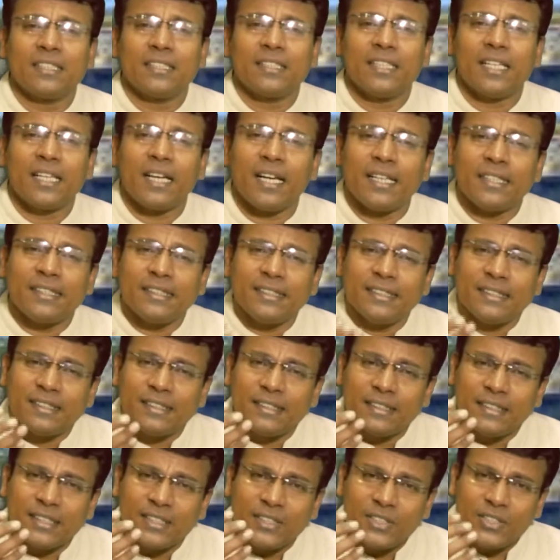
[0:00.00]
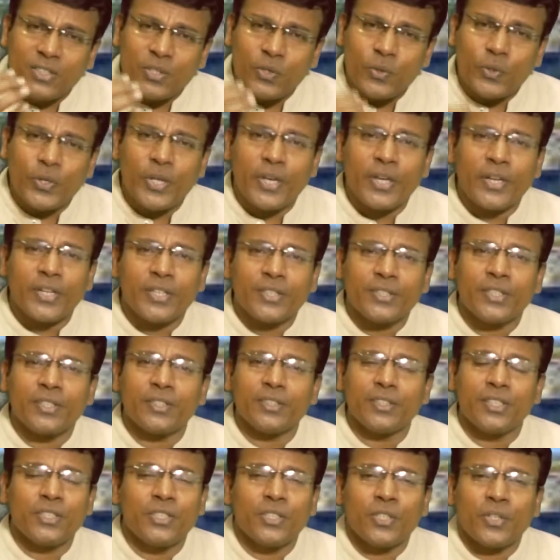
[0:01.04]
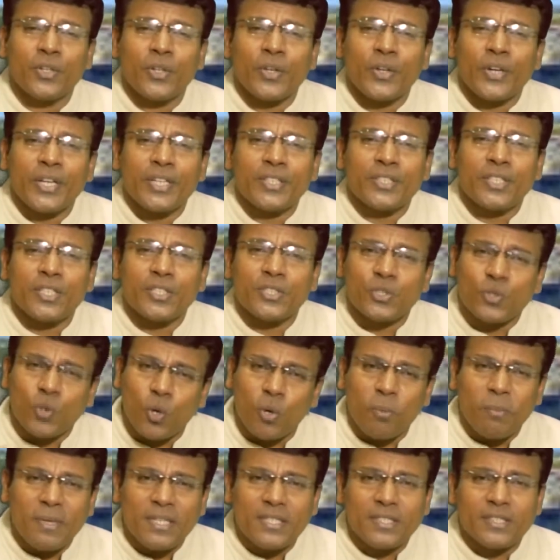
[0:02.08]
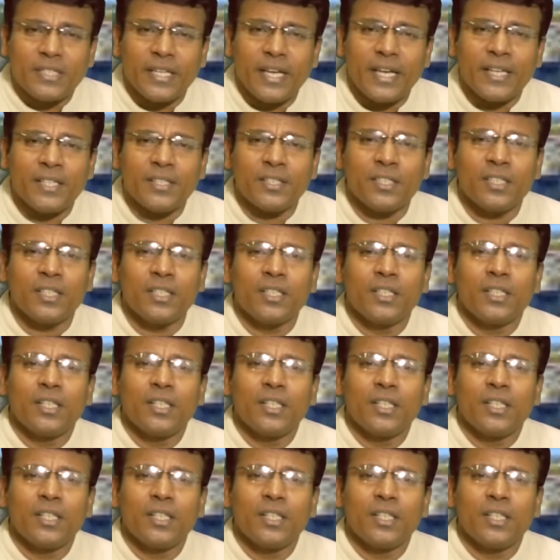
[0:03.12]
They had deteriorated so much that